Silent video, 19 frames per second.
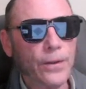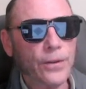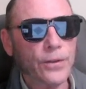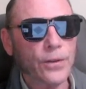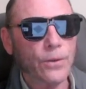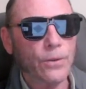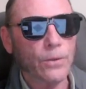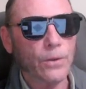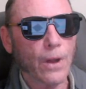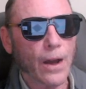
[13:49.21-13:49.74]

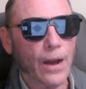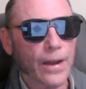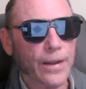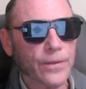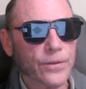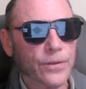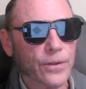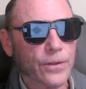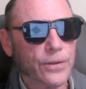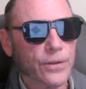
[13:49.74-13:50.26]
2
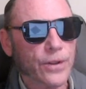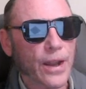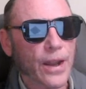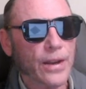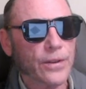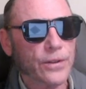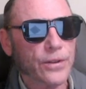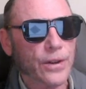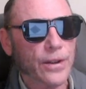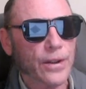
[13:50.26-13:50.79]
lines are
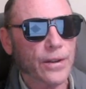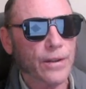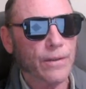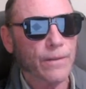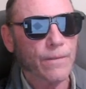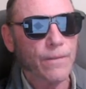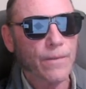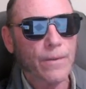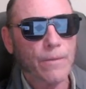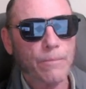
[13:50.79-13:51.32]
changing